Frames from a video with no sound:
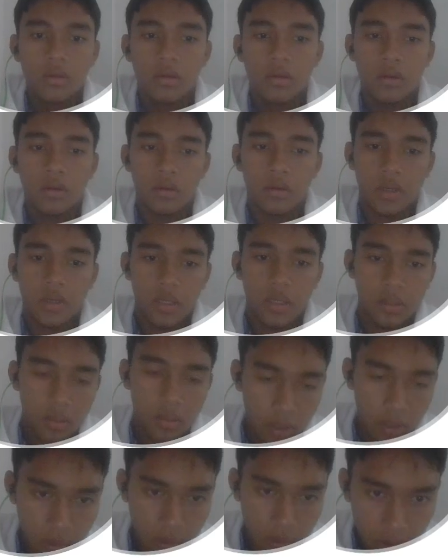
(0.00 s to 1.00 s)
Okay,
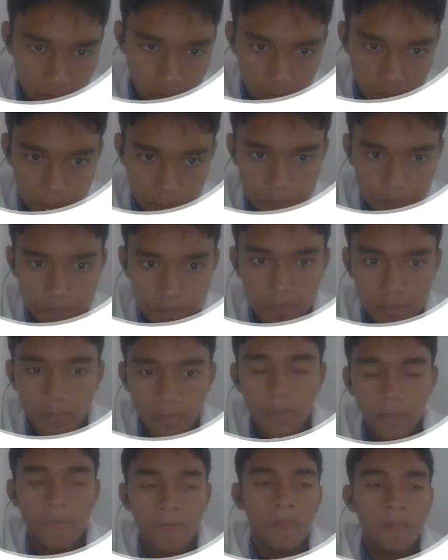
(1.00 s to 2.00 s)
like that.
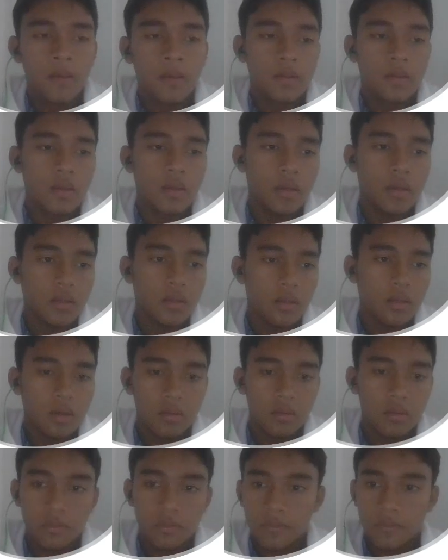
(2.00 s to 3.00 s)
And
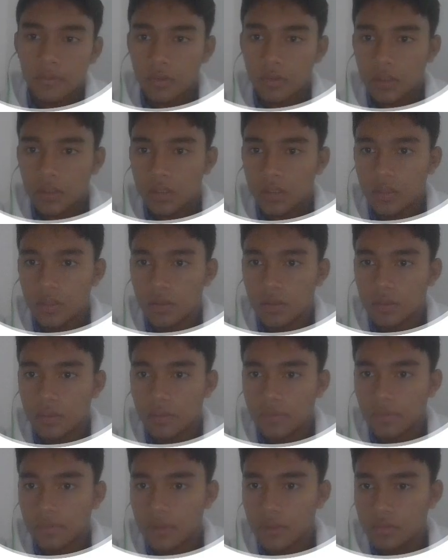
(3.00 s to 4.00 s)
now for the
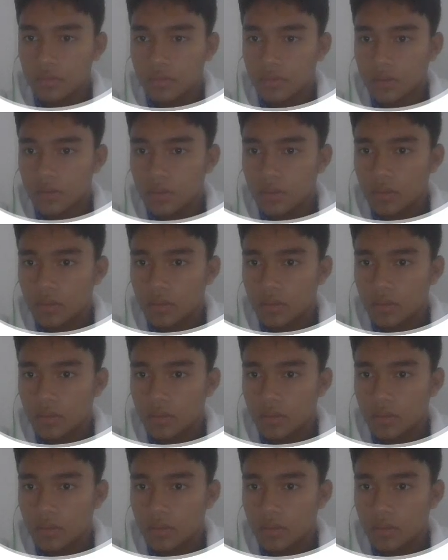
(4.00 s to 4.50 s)
first one,